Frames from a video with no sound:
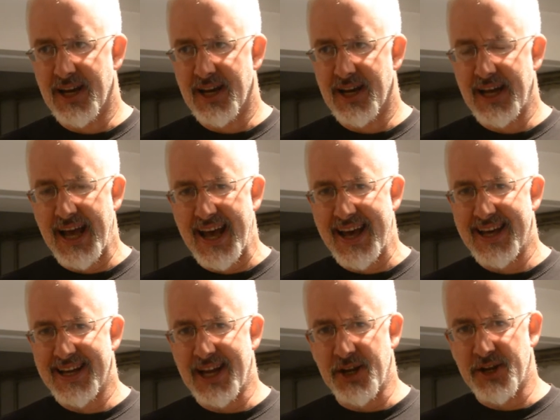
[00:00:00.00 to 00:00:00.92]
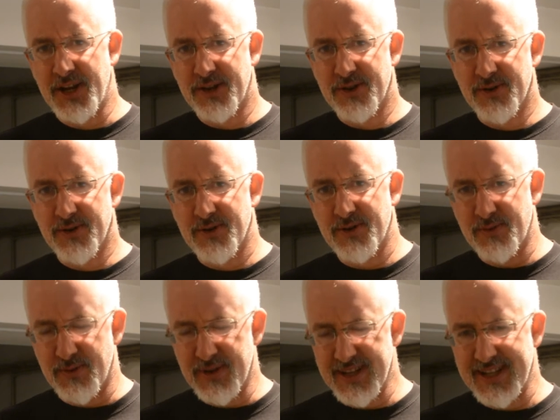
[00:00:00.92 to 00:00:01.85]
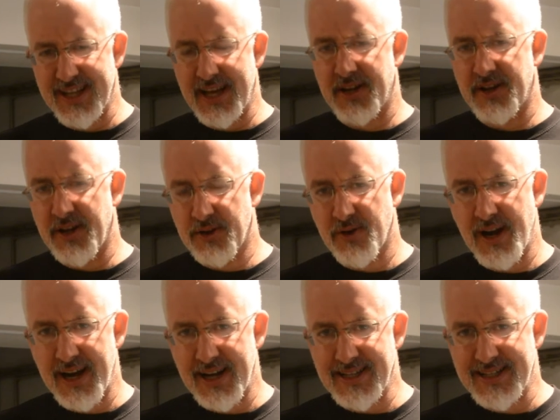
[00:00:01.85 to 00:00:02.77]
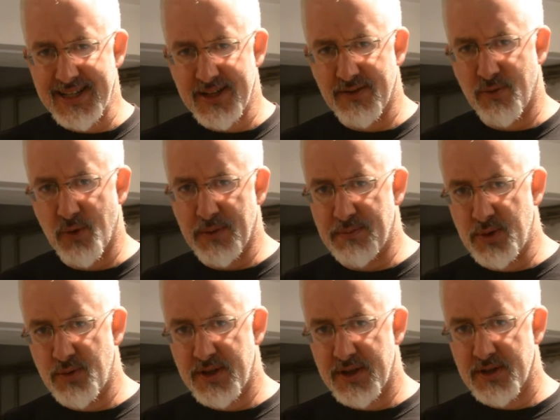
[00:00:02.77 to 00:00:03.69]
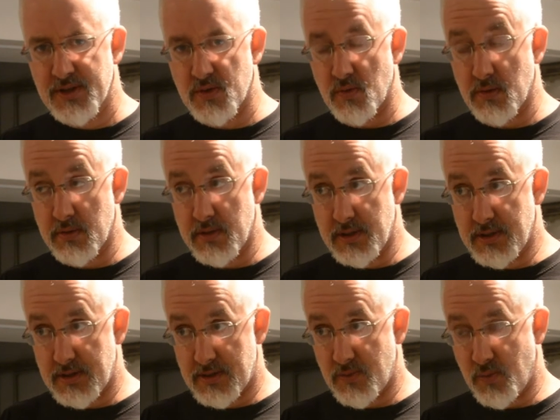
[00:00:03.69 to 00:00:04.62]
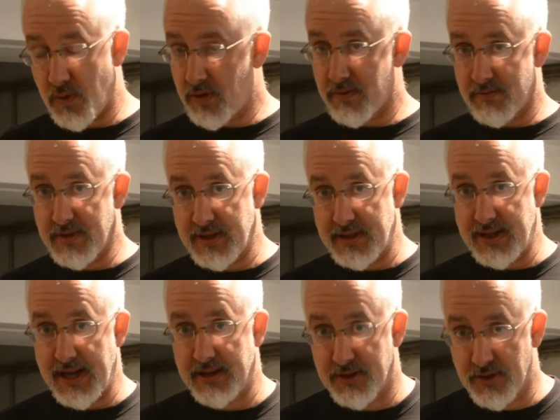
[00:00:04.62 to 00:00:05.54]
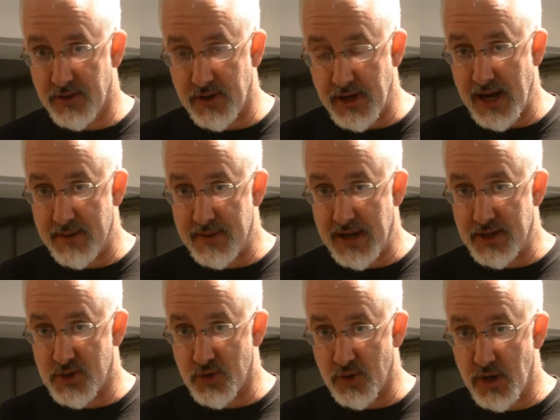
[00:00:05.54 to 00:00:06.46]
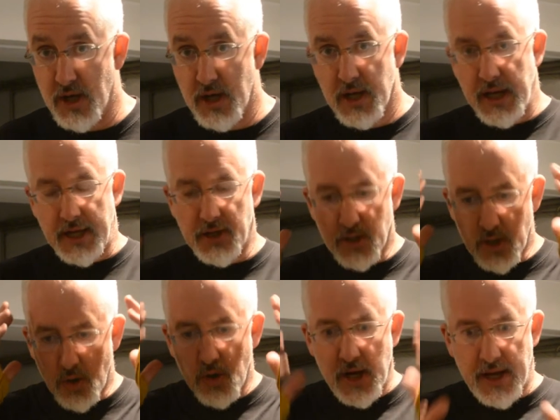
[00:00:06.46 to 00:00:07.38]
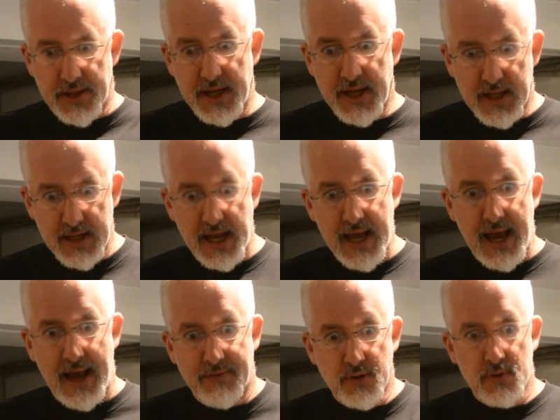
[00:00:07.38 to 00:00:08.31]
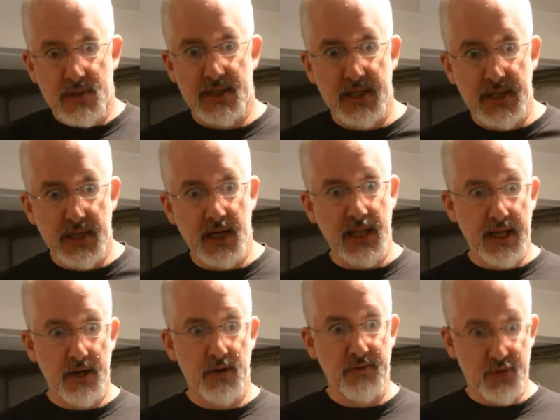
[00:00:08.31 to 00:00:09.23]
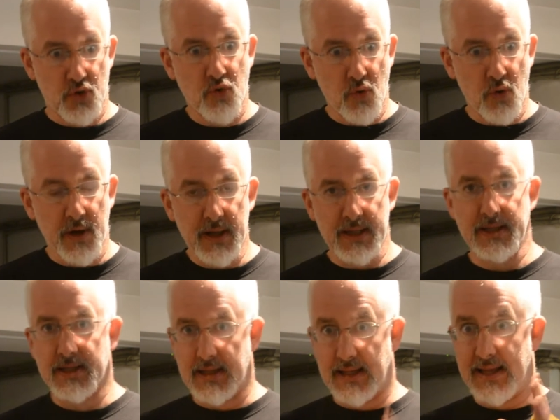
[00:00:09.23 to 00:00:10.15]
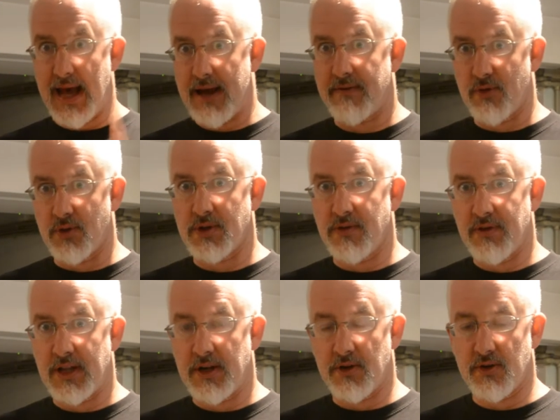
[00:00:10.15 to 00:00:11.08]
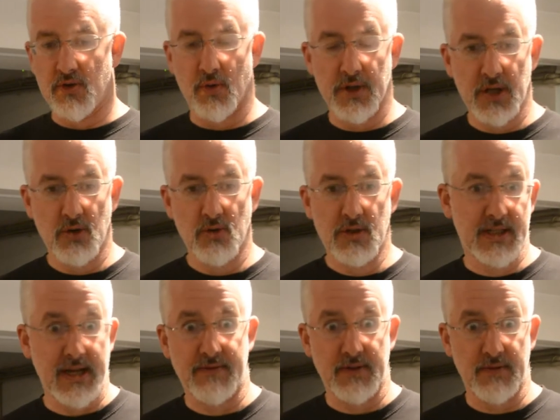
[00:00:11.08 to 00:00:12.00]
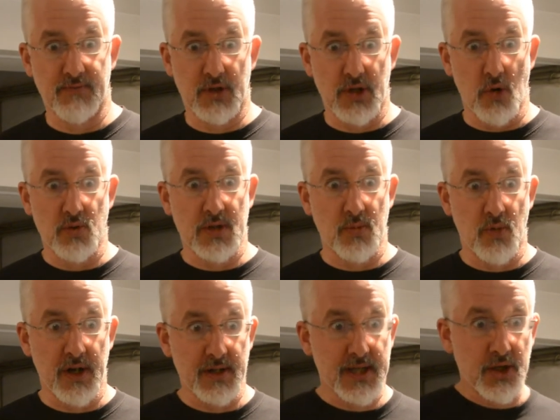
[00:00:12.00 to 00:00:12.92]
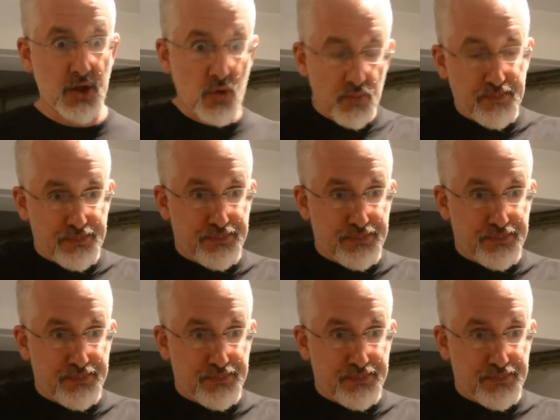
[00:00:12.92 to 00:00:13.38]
had another idea of what beauty is, or they just weren't really that good. I'm not sure. And you know, and then after you see Helena of Troy, at least that version of Helena of Troy, then you just have to go somewhere else and